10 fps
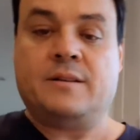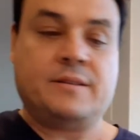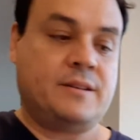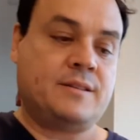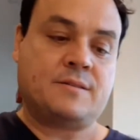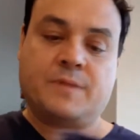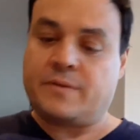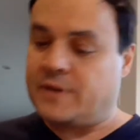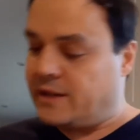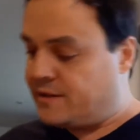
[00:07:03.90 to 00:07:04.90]
This
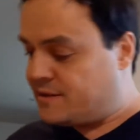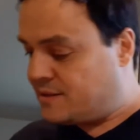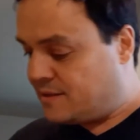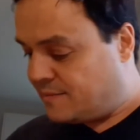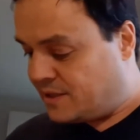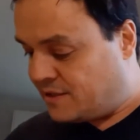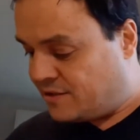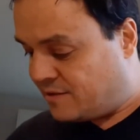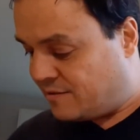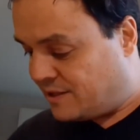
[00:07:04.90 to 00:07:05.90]
requires some
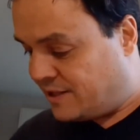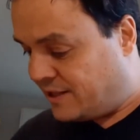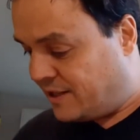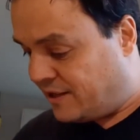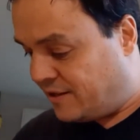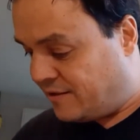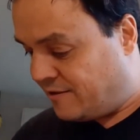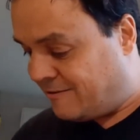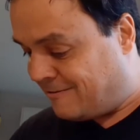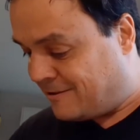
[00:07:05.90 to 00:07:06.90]
additional cleaning here
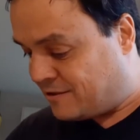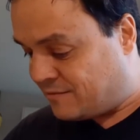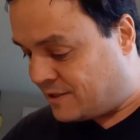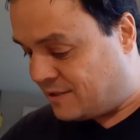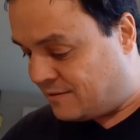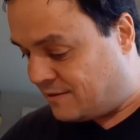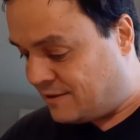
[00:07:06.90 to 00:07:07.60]
as well.